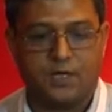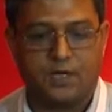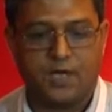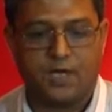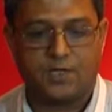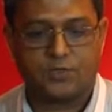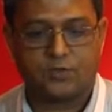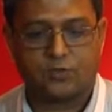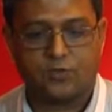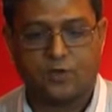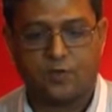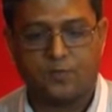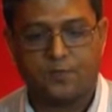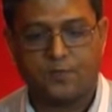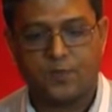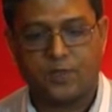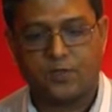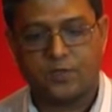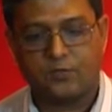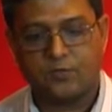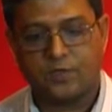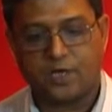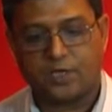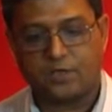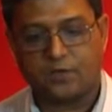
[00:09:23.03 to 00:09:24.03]
As
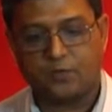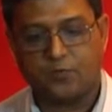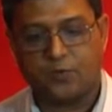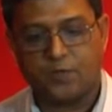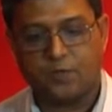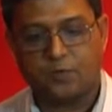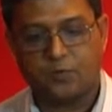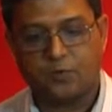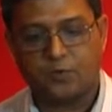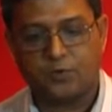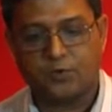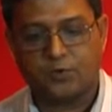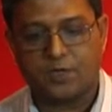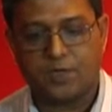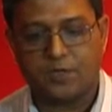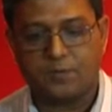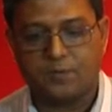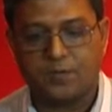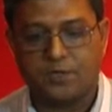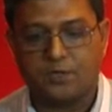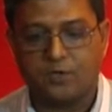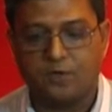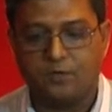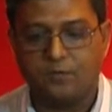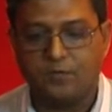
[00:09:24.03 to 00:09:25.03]
compared to diclofenac
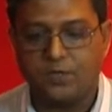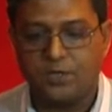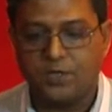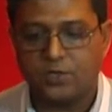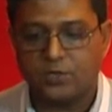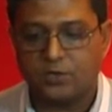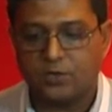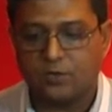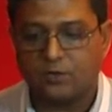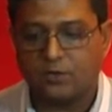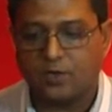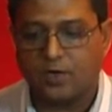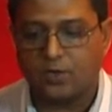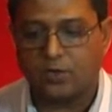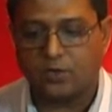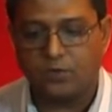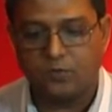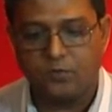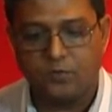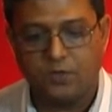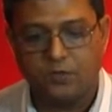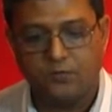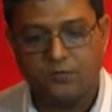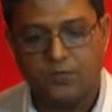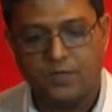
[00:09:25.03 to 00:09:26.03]
monotherapy, combination of
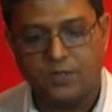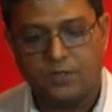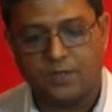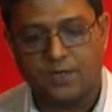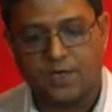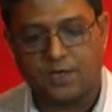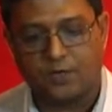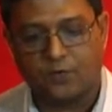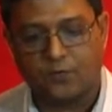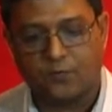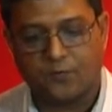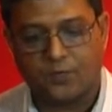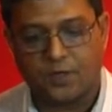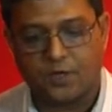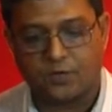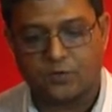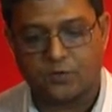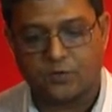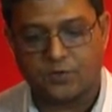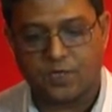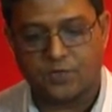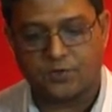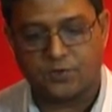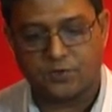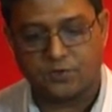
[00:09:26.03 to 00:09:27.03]
curcumin with diclofenac
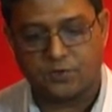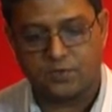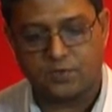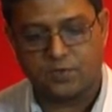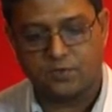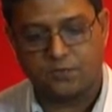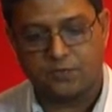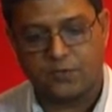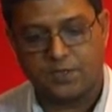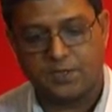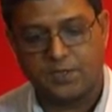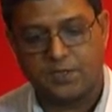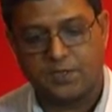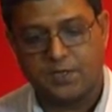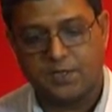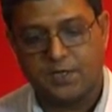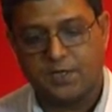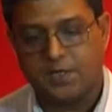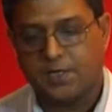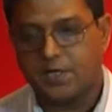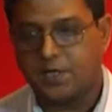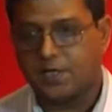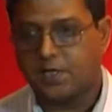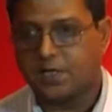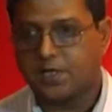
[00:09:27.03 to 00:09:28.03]
was associated with
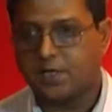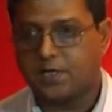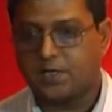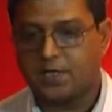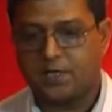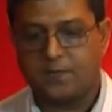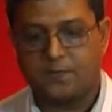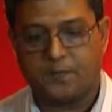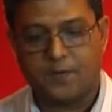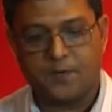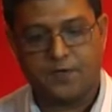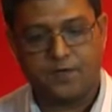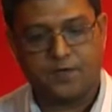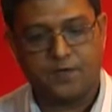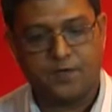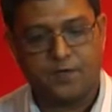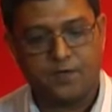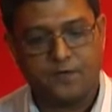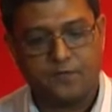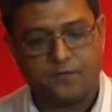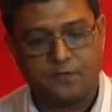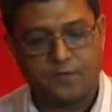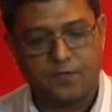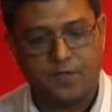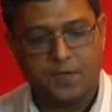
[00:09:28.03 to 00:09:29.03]
greater pain
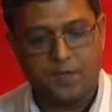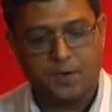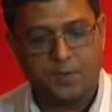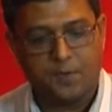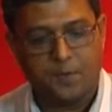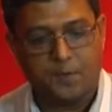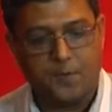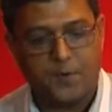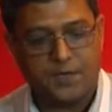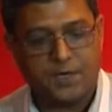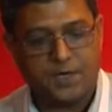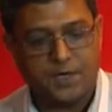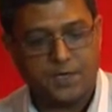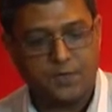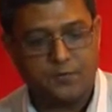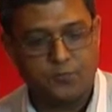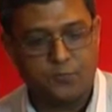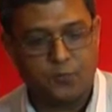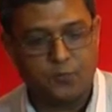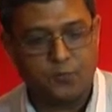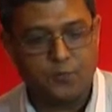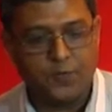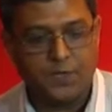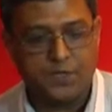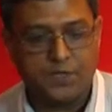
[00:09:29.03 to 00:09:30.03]
relief, better
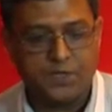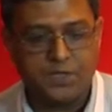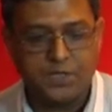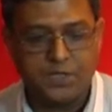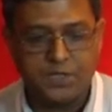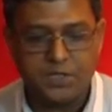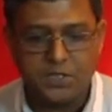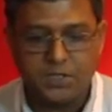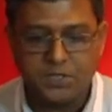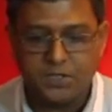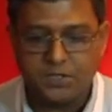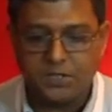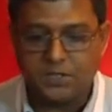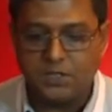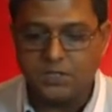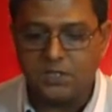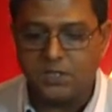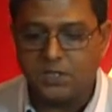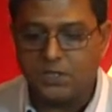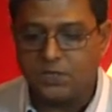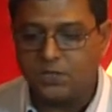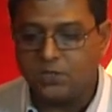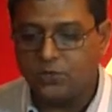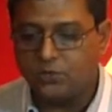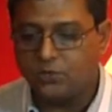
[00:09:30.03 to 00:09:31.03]
improvement in
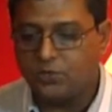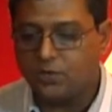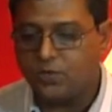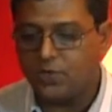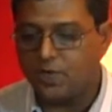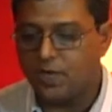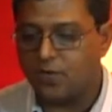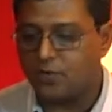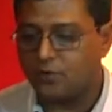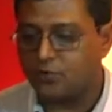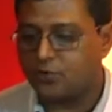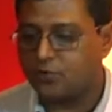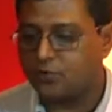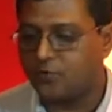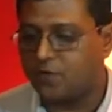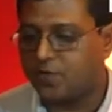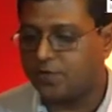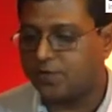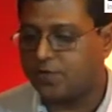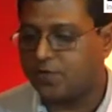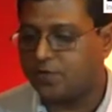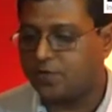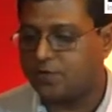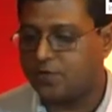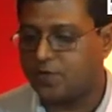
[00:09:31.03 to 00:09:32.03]
knee injury and
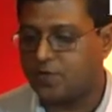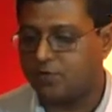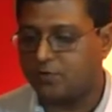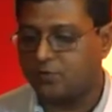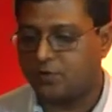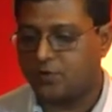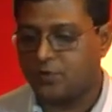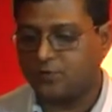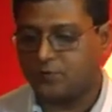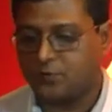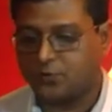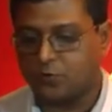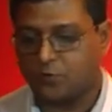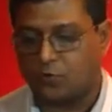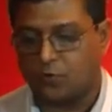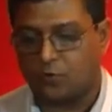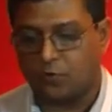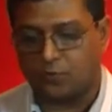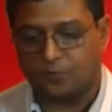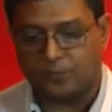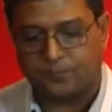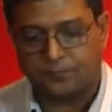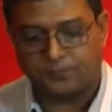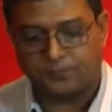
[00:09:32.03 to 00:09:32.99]
osteoarthritis outcome score.